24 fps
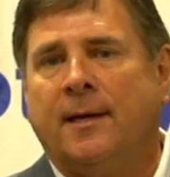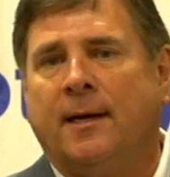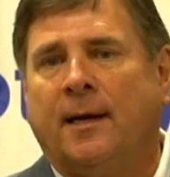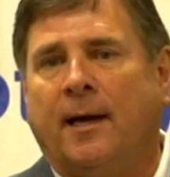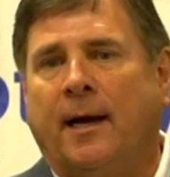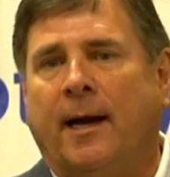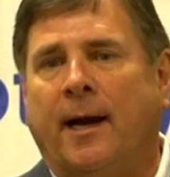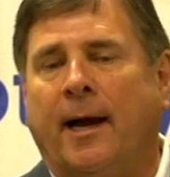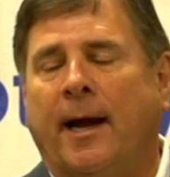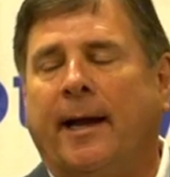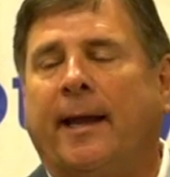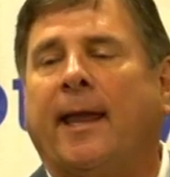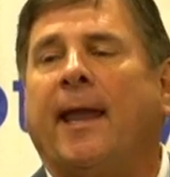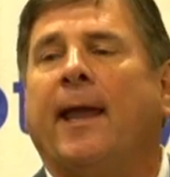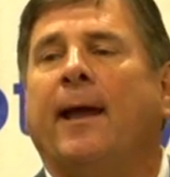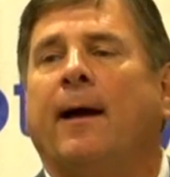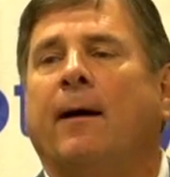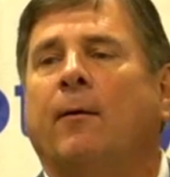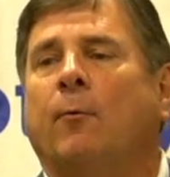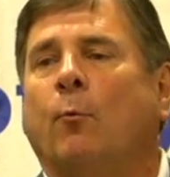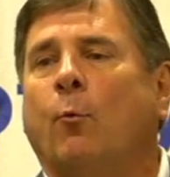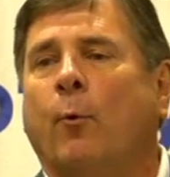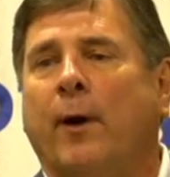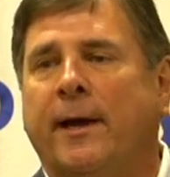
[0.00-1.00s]
I
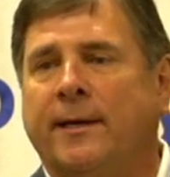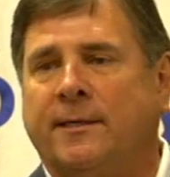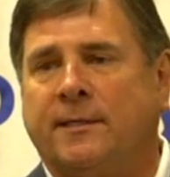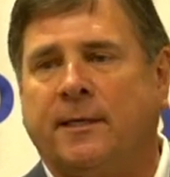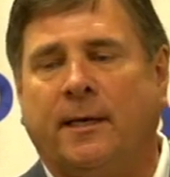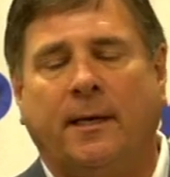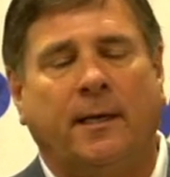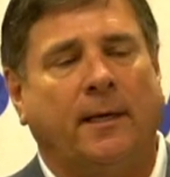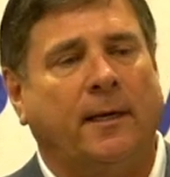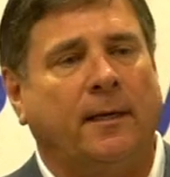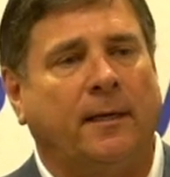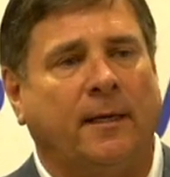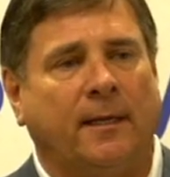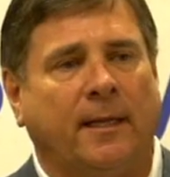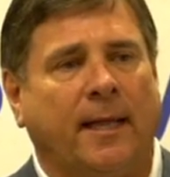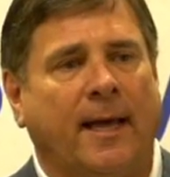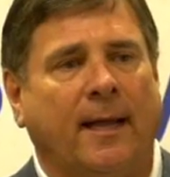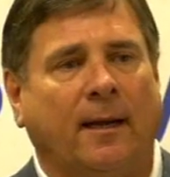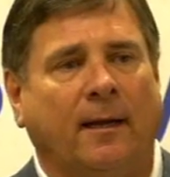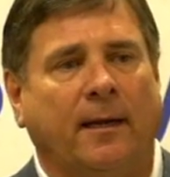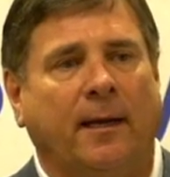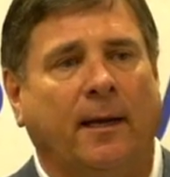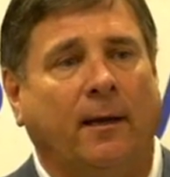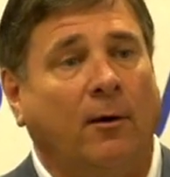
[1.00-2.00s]
can't wait to get into
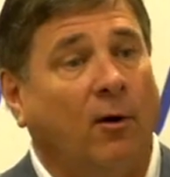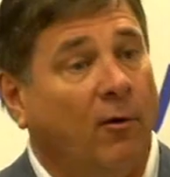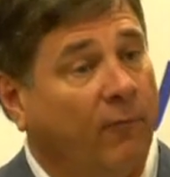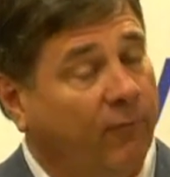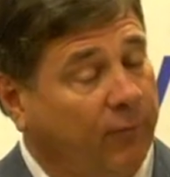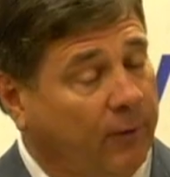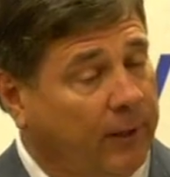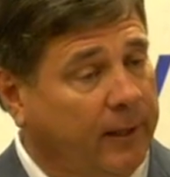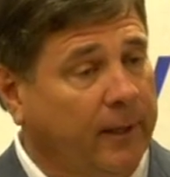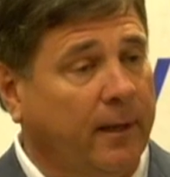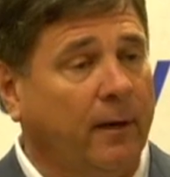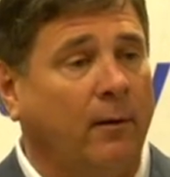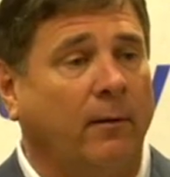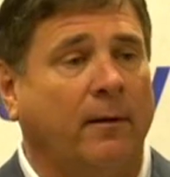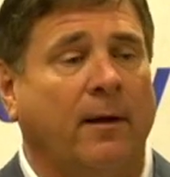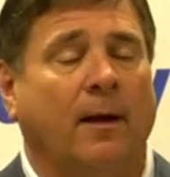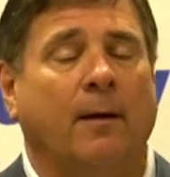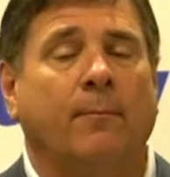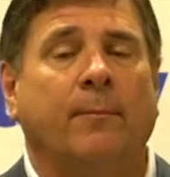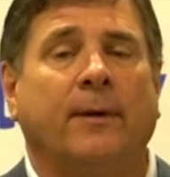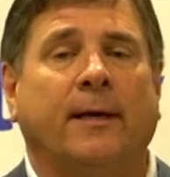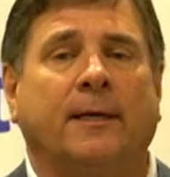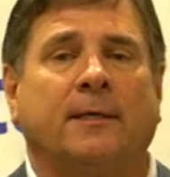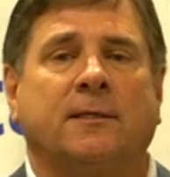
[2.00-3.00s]
that league. Hopefully that'll
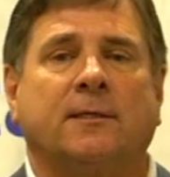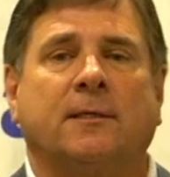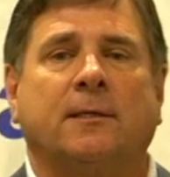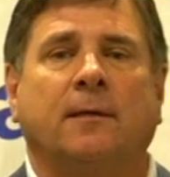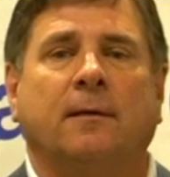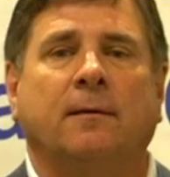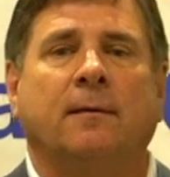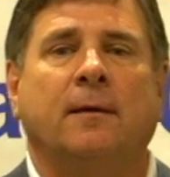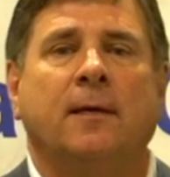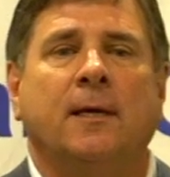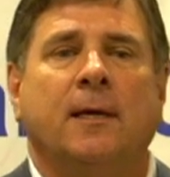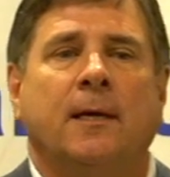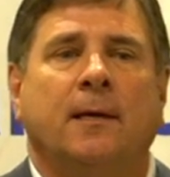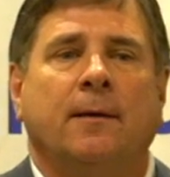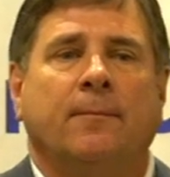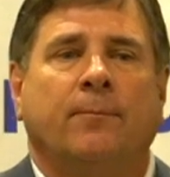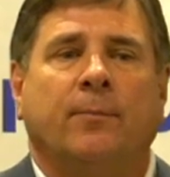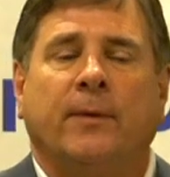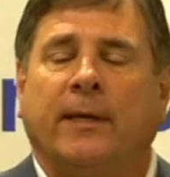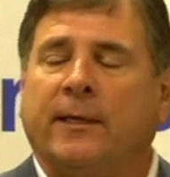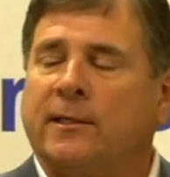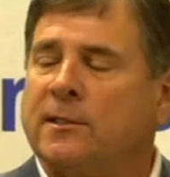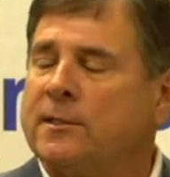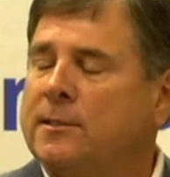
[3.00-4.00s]
come next
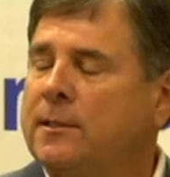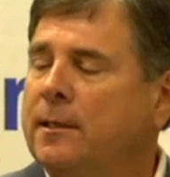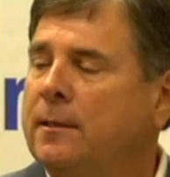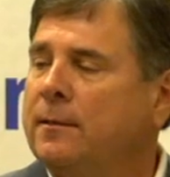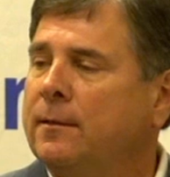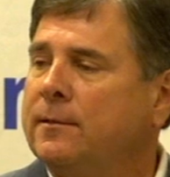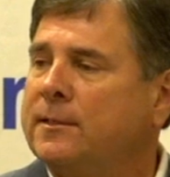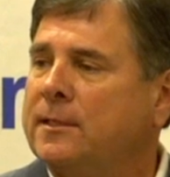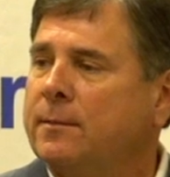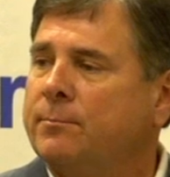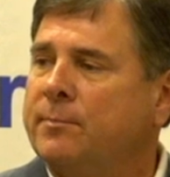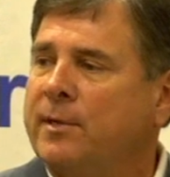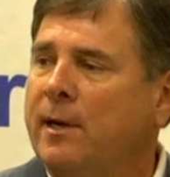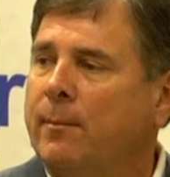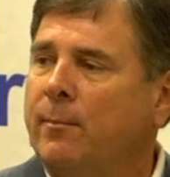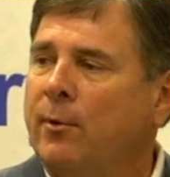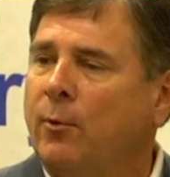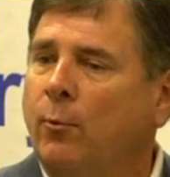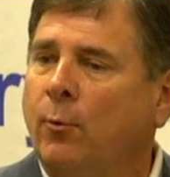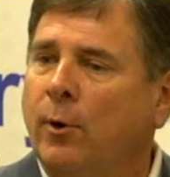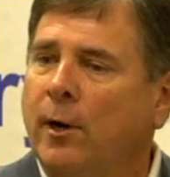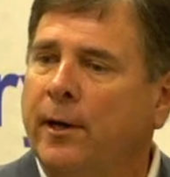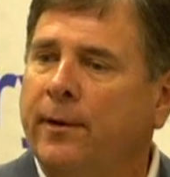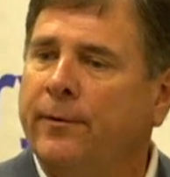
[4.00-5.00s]

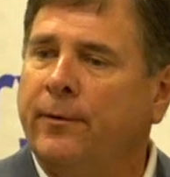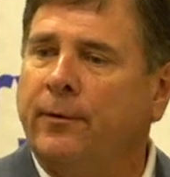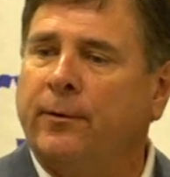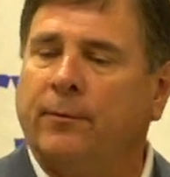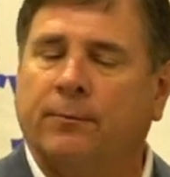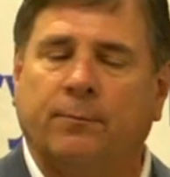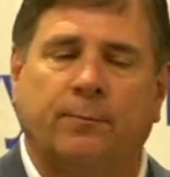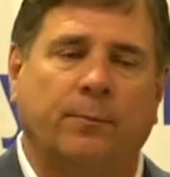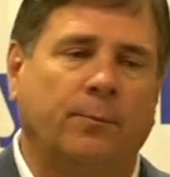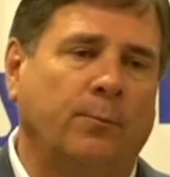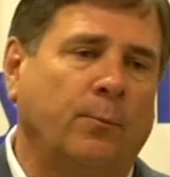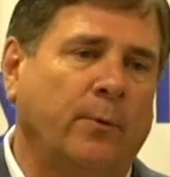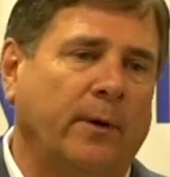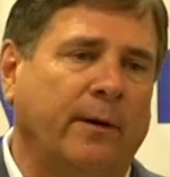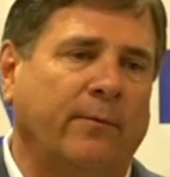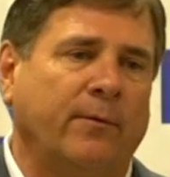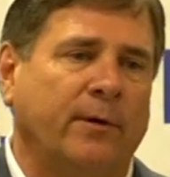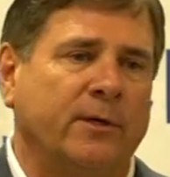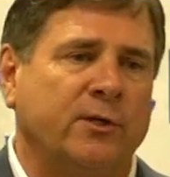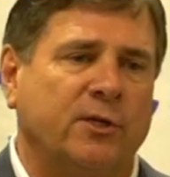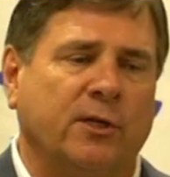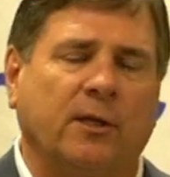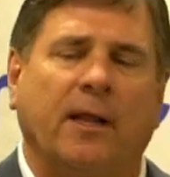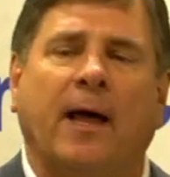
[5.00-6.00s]
September 1 or
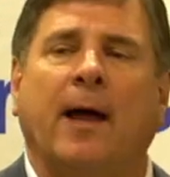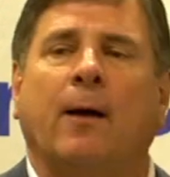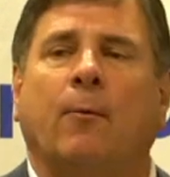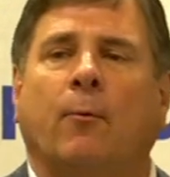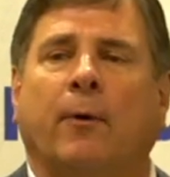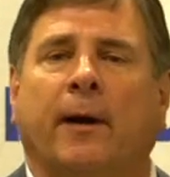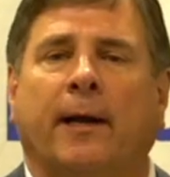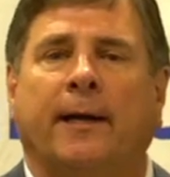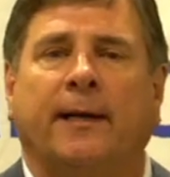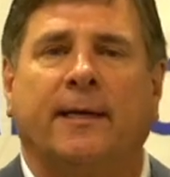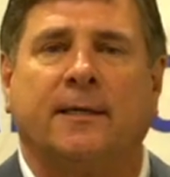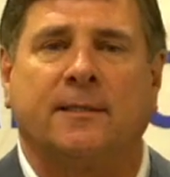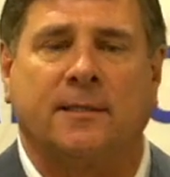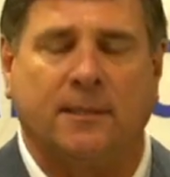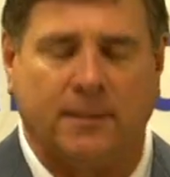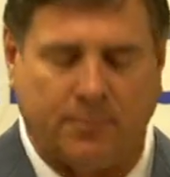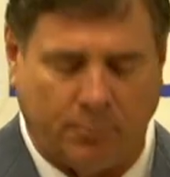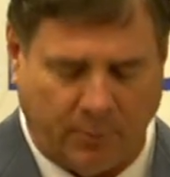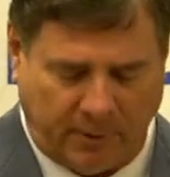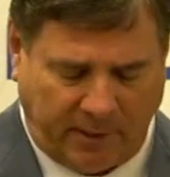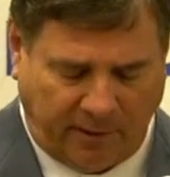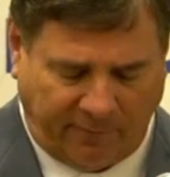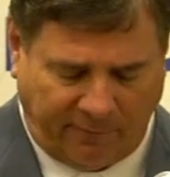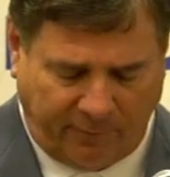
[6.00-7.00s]
whenever, July 1, I guess is
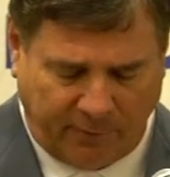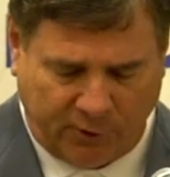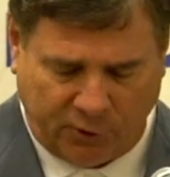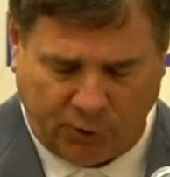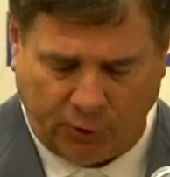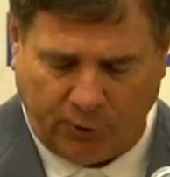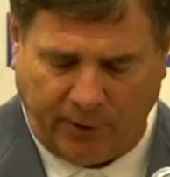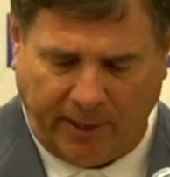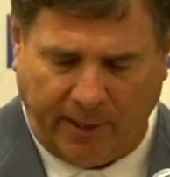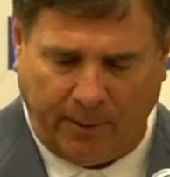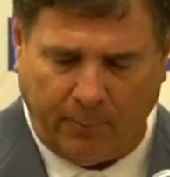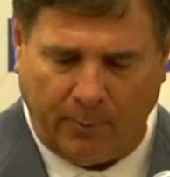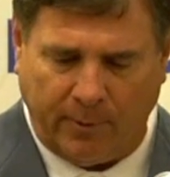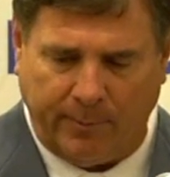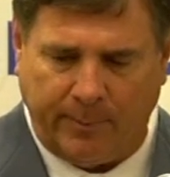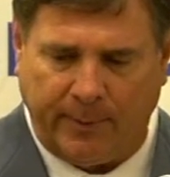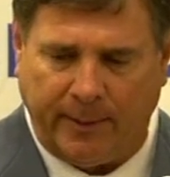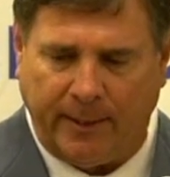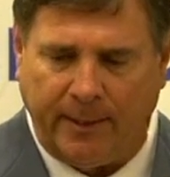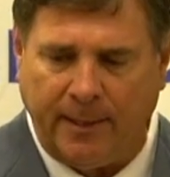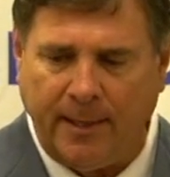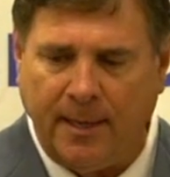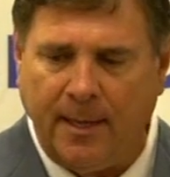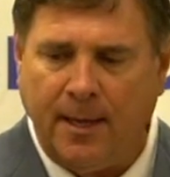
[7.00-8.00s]
what the official date would
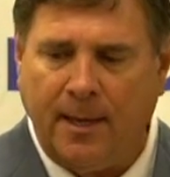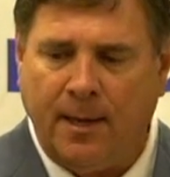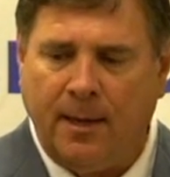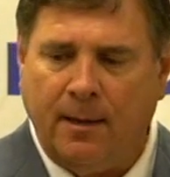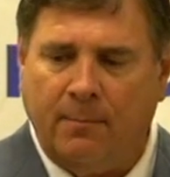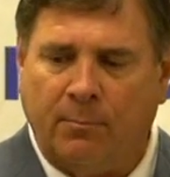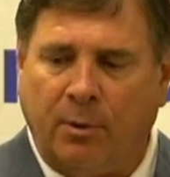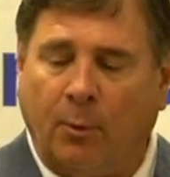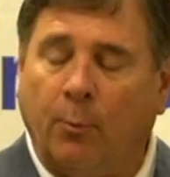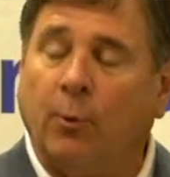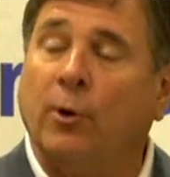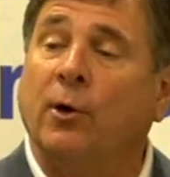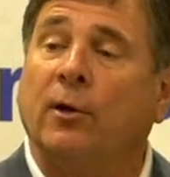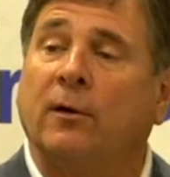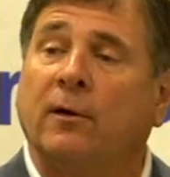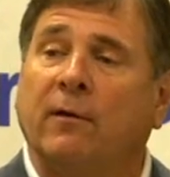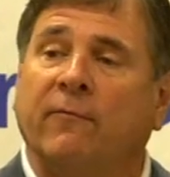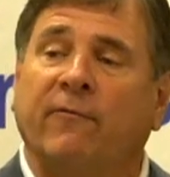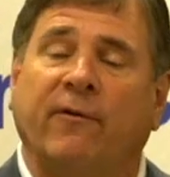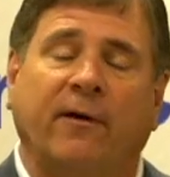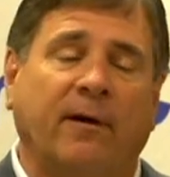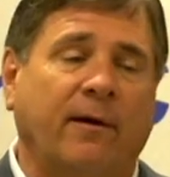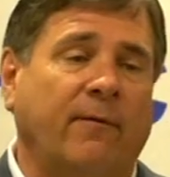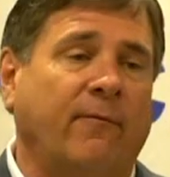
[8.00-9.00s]
be. But we're
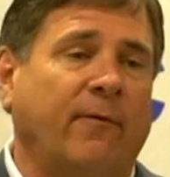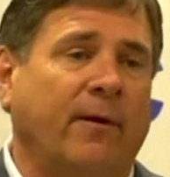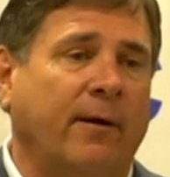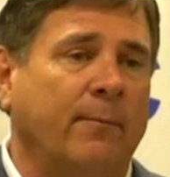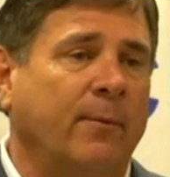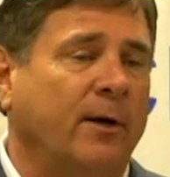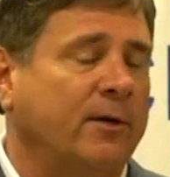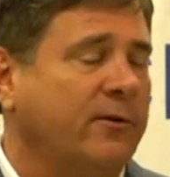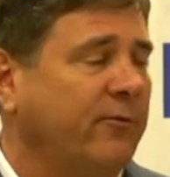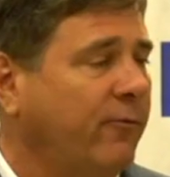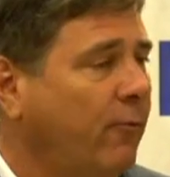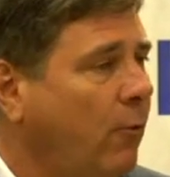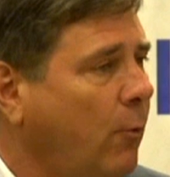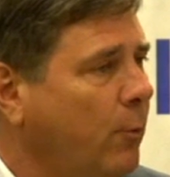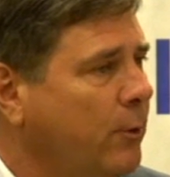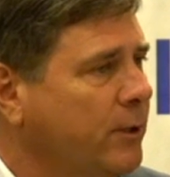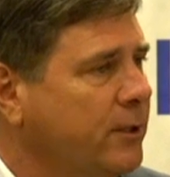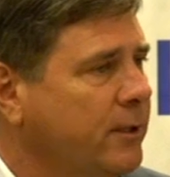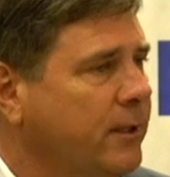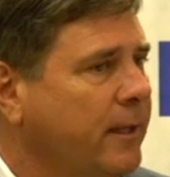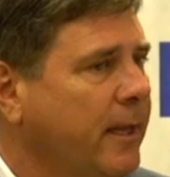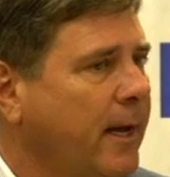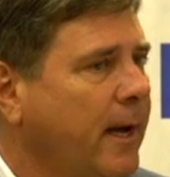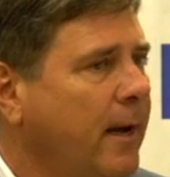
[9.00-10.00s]
looking very, very much
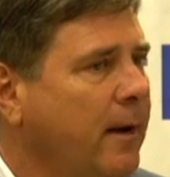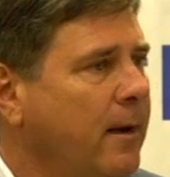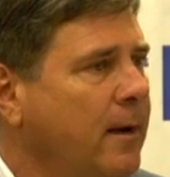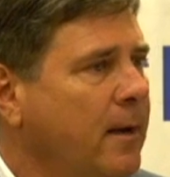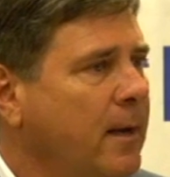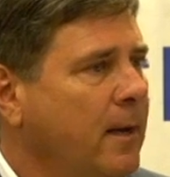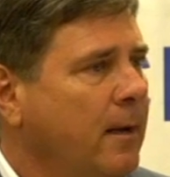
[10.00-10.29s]
forward to that.